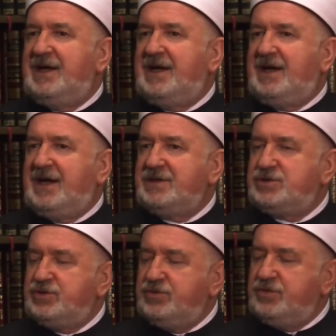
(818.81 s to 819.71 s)

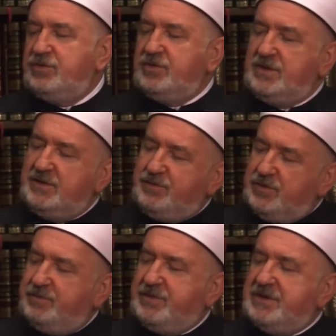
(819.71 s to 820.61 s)
to the
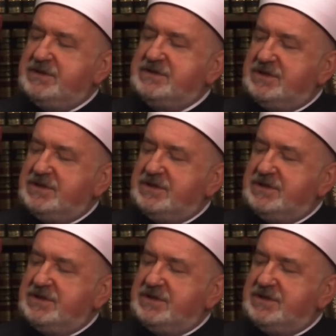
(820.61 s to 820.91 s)
pupils